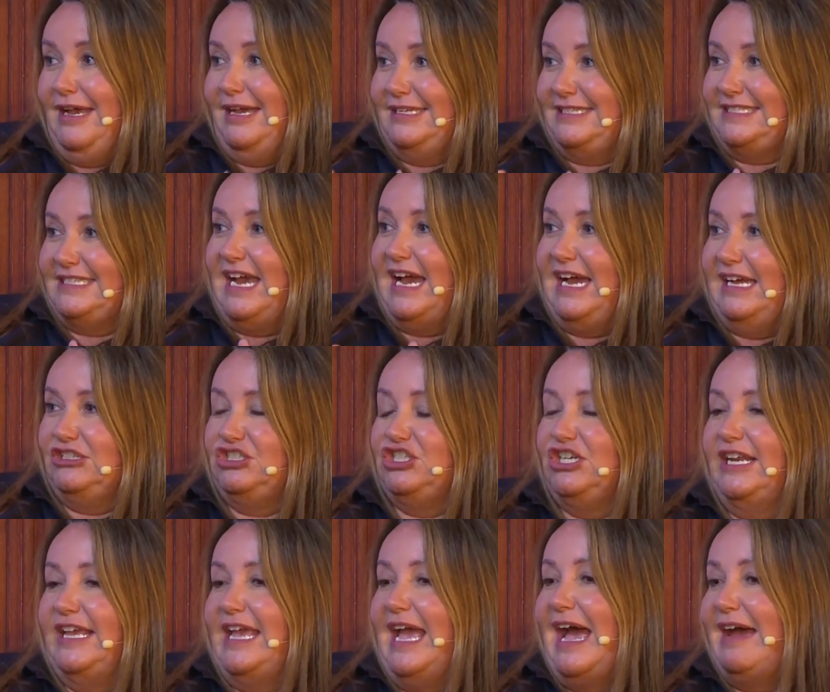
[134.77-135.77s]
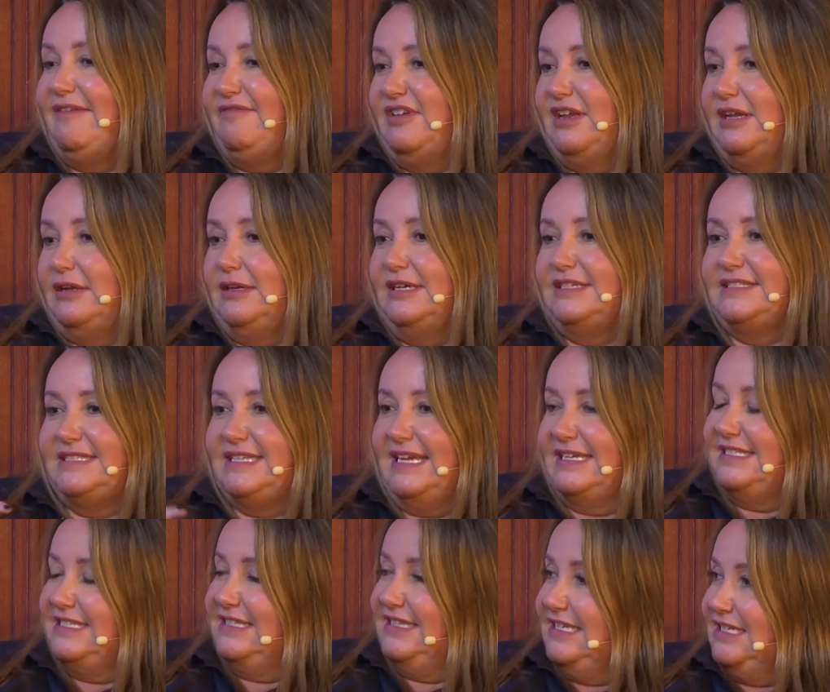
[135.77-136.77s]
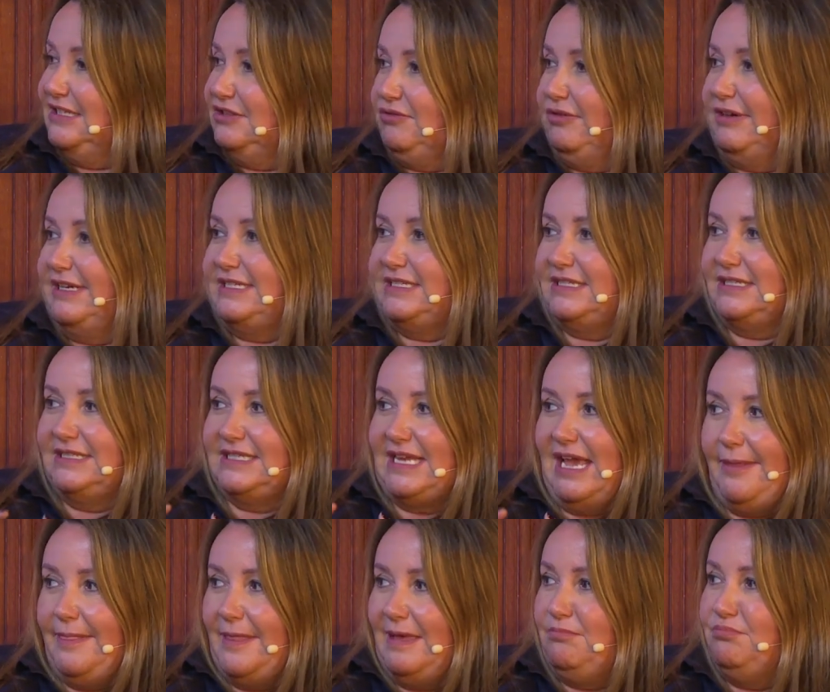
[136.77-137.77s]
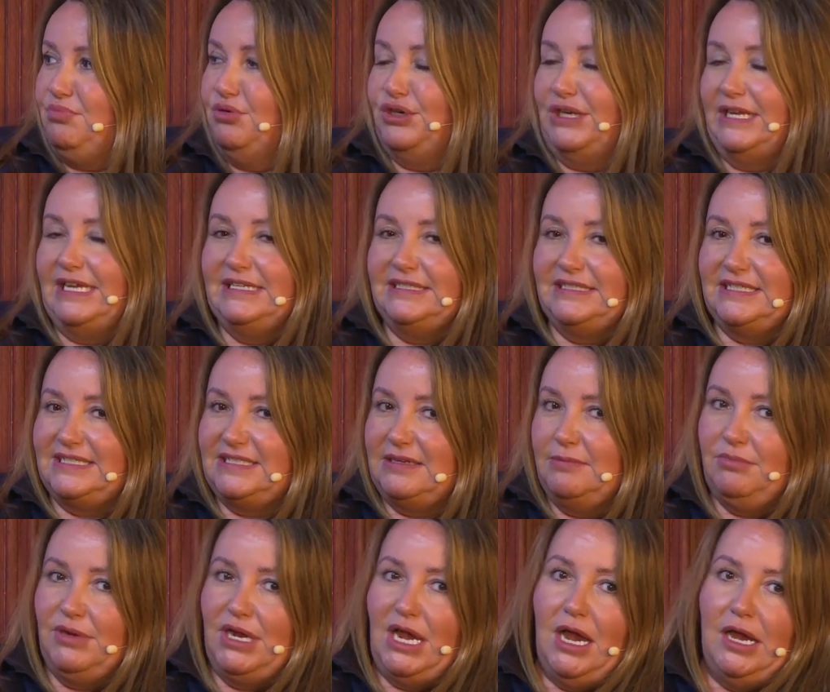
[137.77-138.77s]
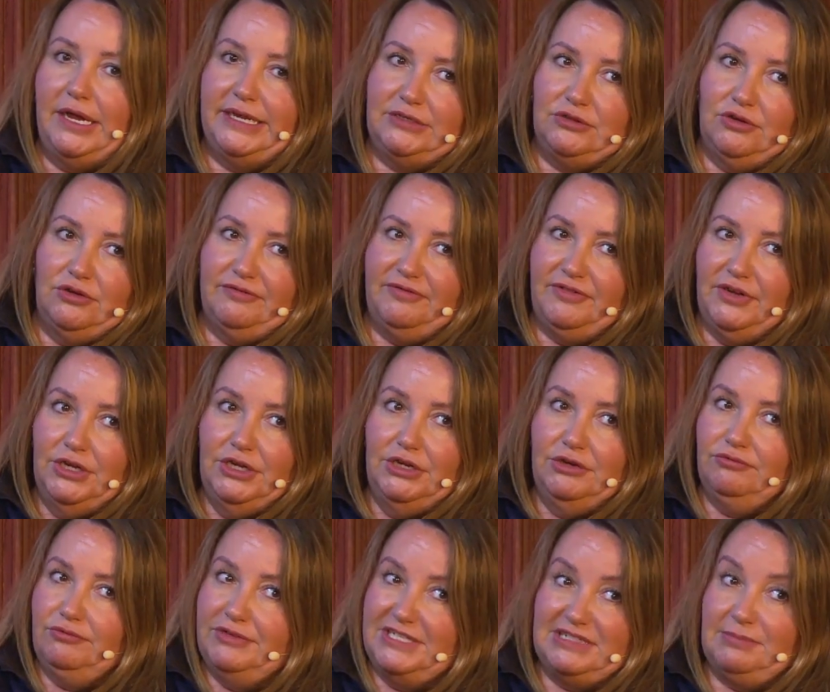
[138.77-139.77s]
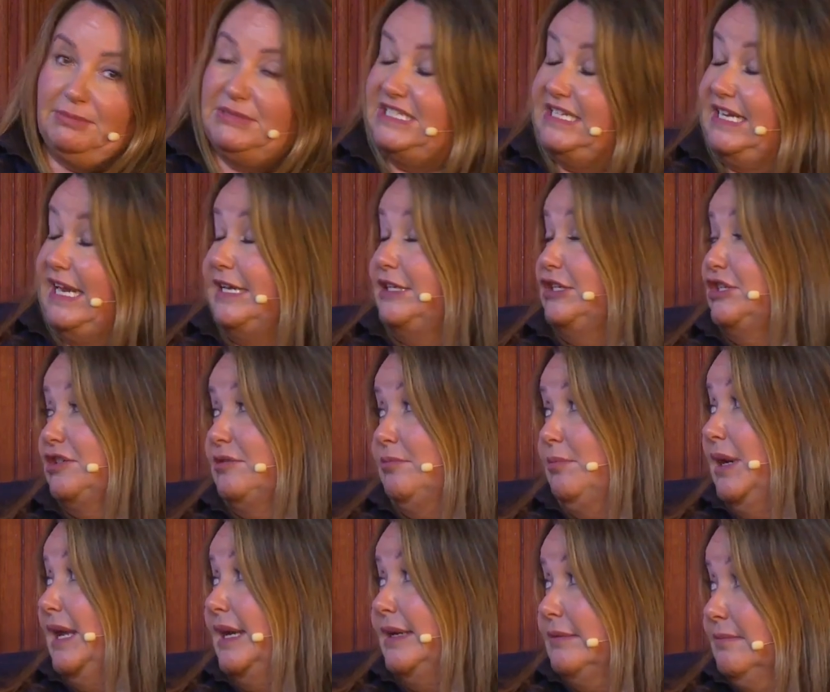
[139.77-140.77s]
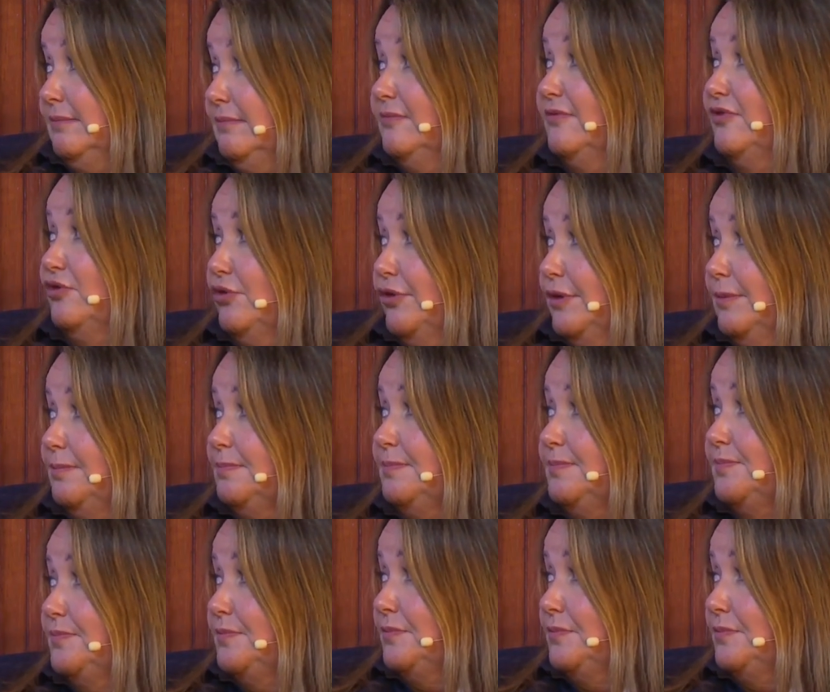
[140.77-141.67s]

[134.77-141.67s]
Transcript: as to actually having assessed these risks and then putting in some kind of risk mitigation plan for them.